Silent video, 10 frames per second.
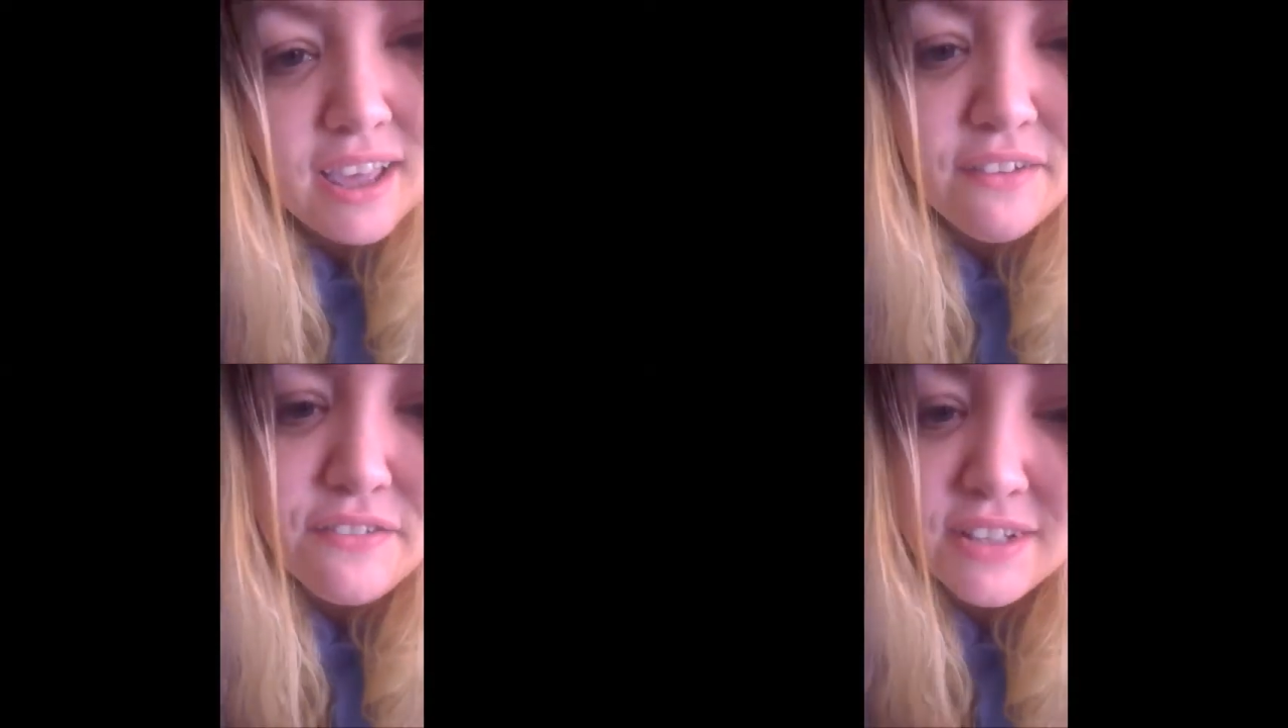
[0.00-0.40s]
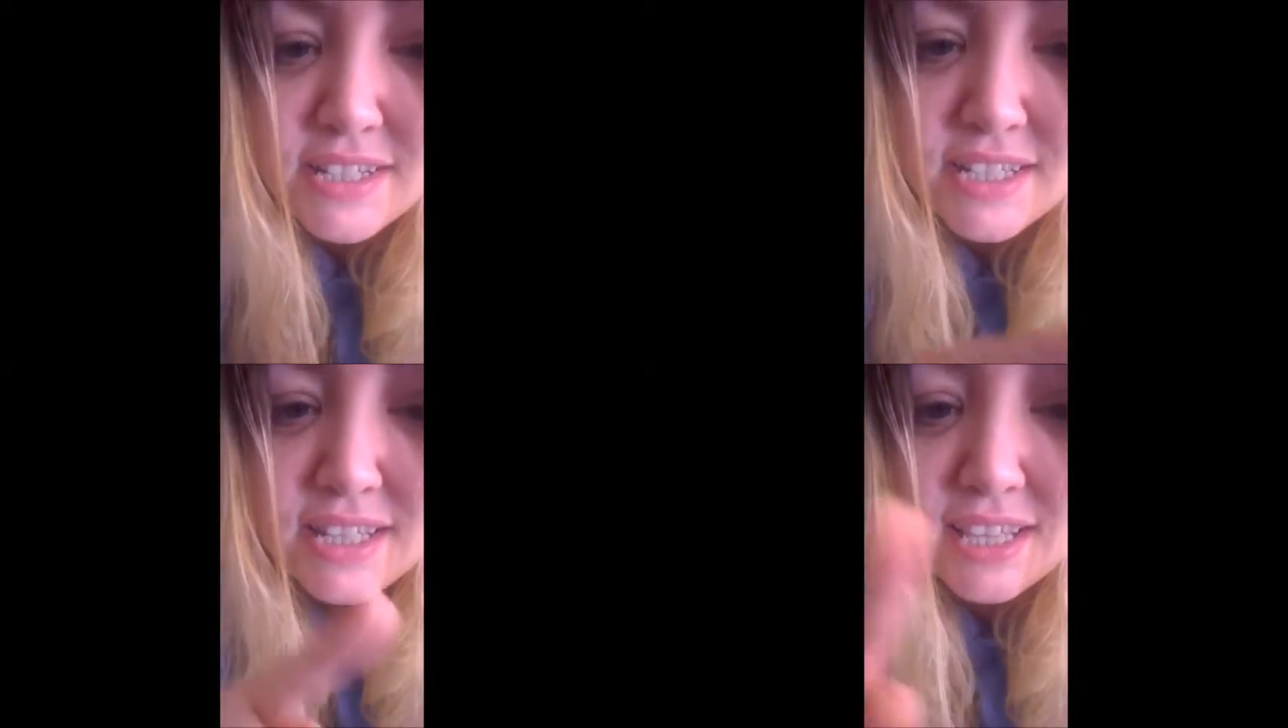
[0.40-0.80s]
If
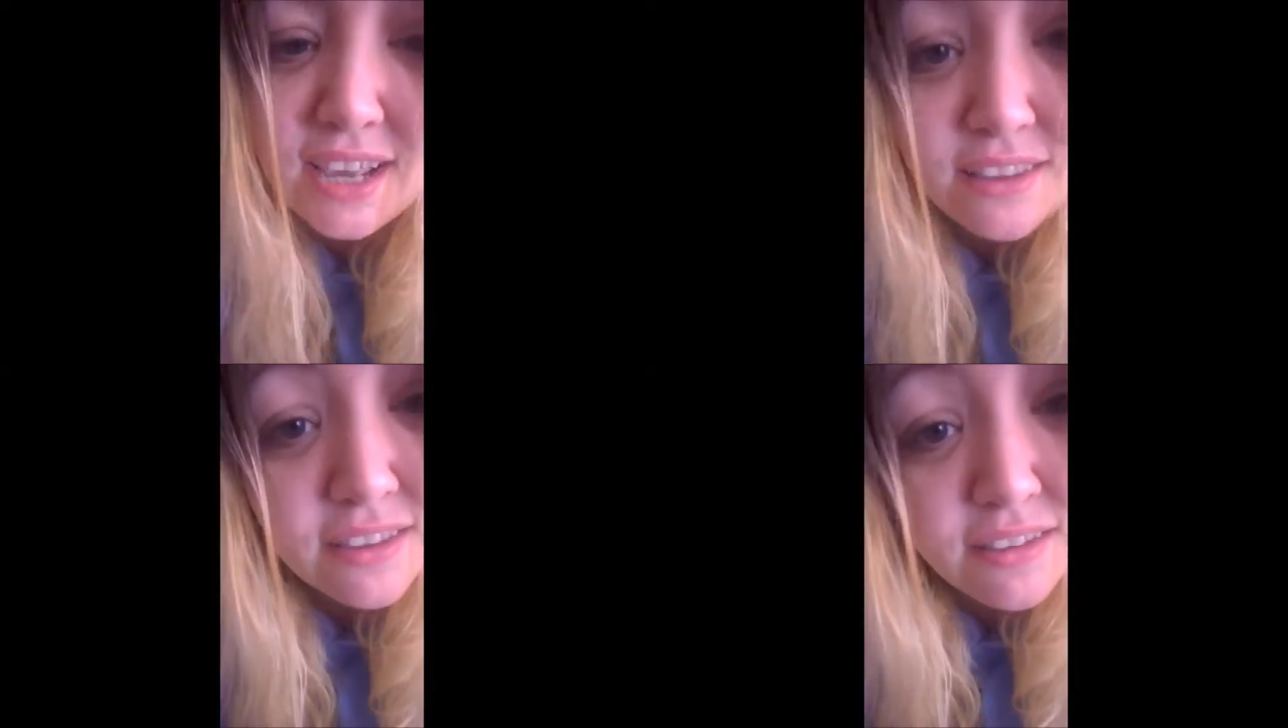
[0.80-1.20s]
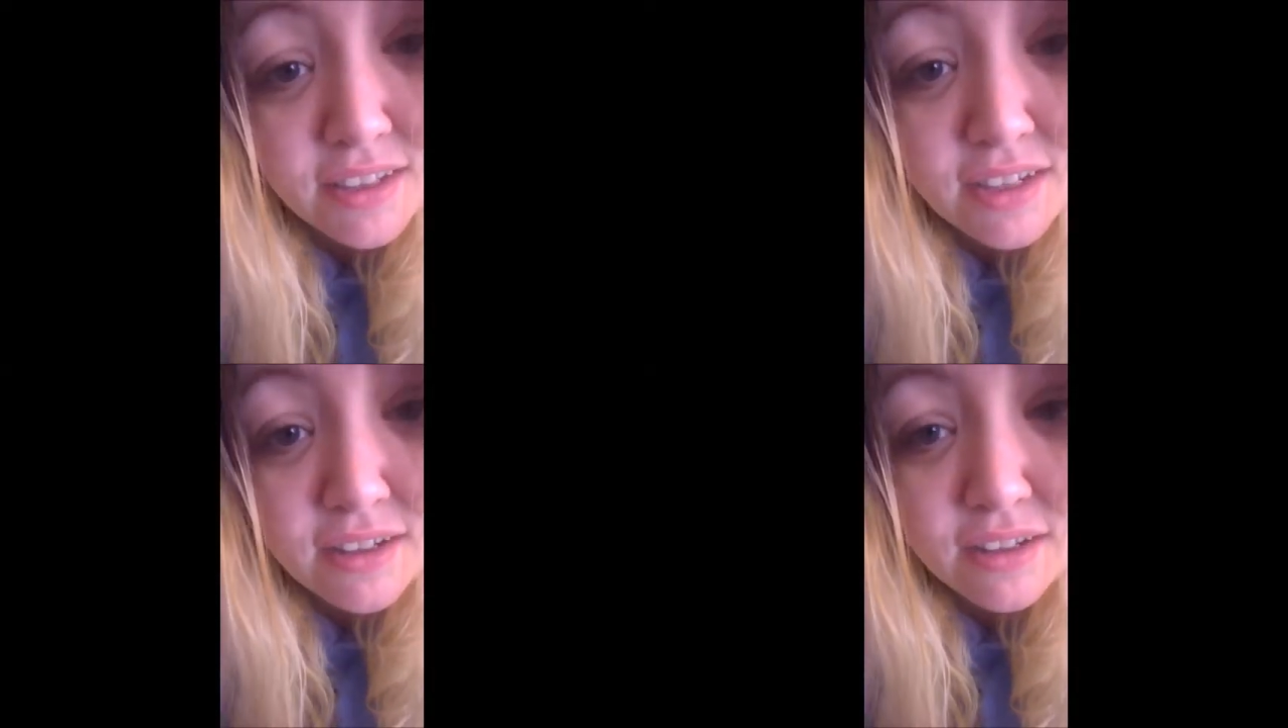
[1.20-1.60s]
it's the other
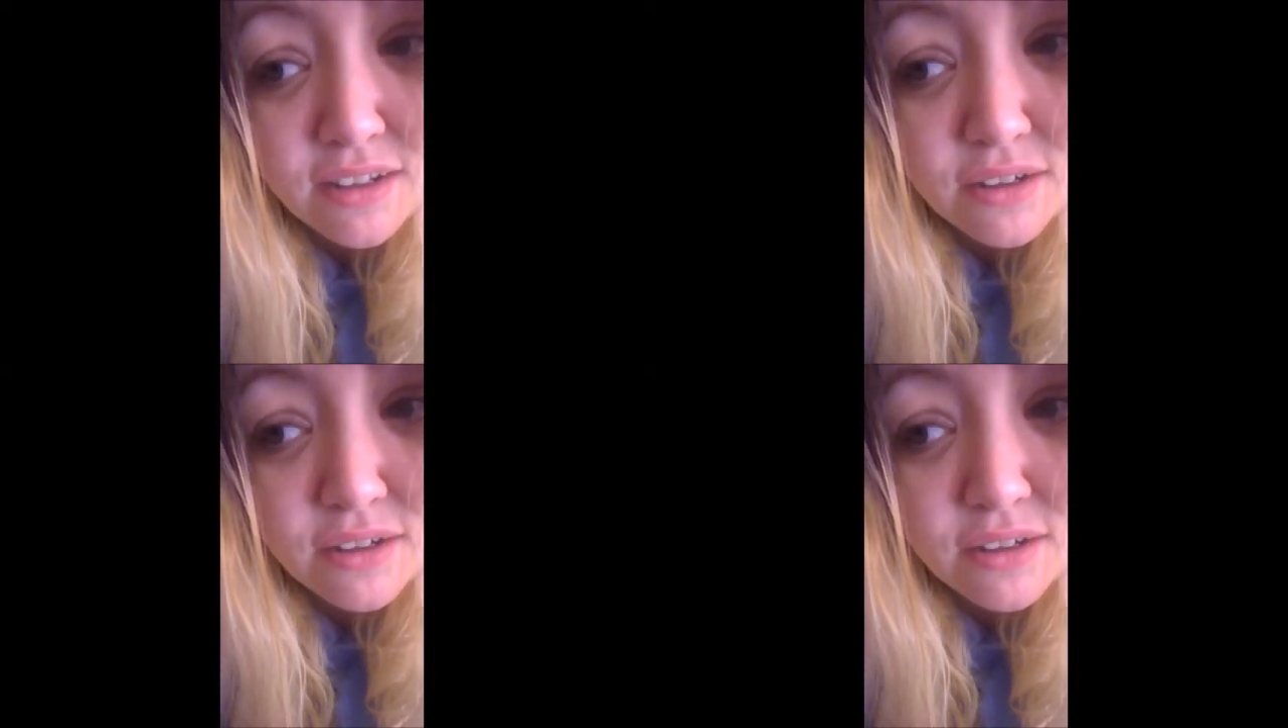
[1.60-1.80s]
thing